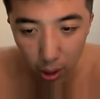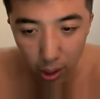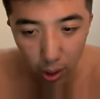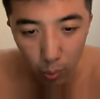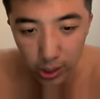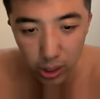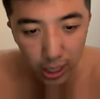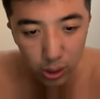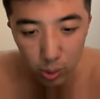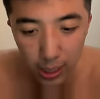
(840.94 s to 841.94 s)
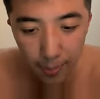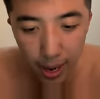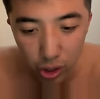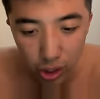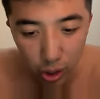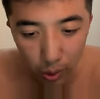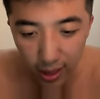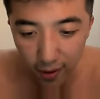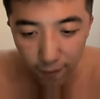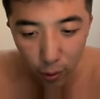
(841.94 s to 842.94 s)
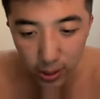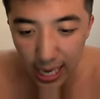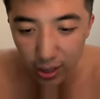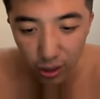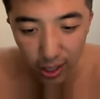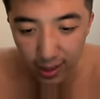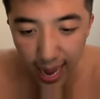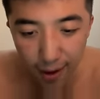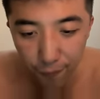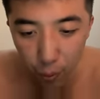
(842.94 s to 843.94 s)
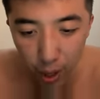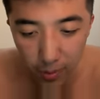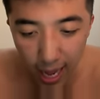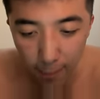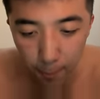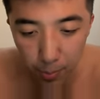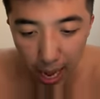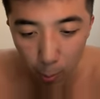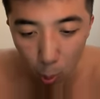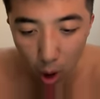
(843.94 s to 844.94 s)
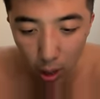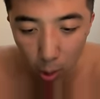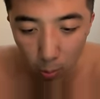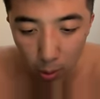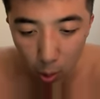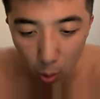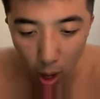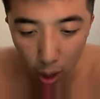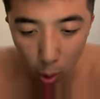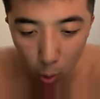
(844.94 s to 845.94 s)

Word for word: here. We still got two timeouts. Go get that first down. You can die for it. Yeah, yeah, wallow. Wallow,